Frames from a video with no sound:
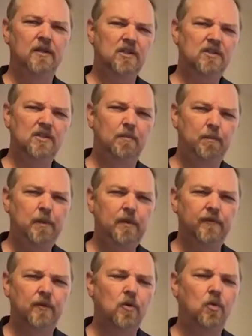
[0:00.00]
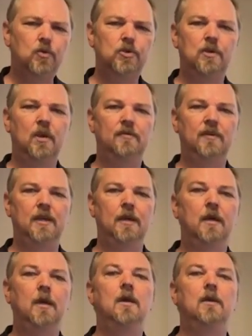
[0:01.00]
Just a bit of a caution over
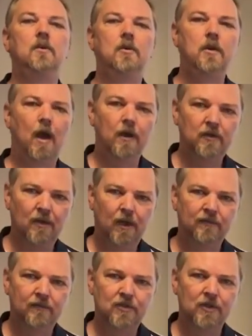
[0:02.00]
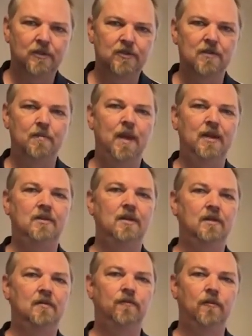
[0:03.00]
here, don't overcharge the
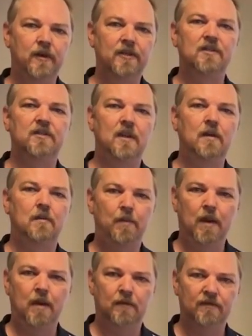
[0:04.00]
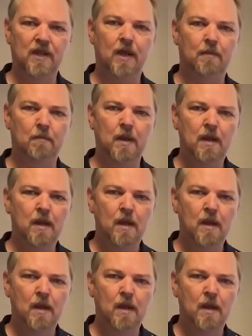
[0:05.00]
battery for an extended period of time.